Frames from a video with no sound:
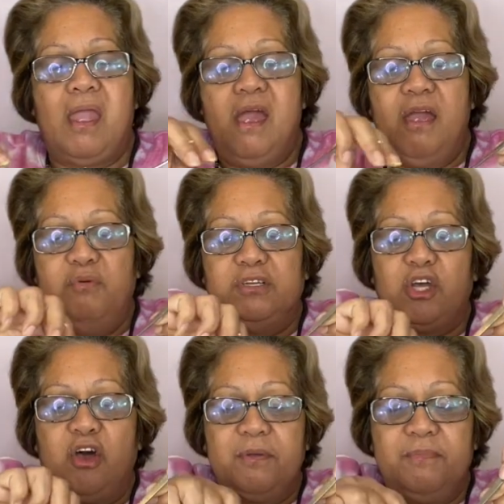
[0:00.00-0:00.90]
It was
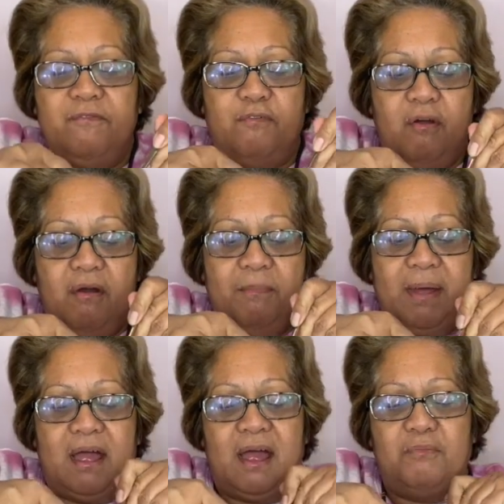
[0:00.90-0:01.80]
hotter before,
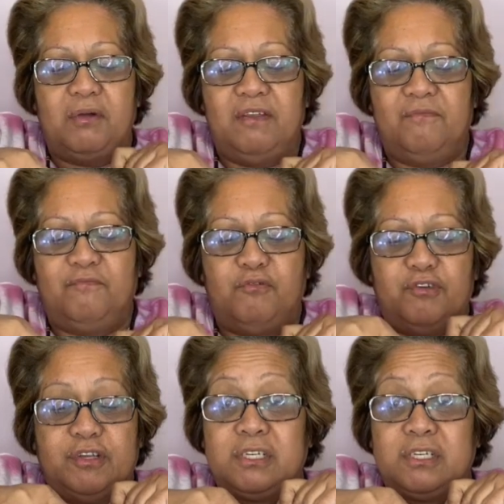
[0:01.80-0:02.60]
but I waited for it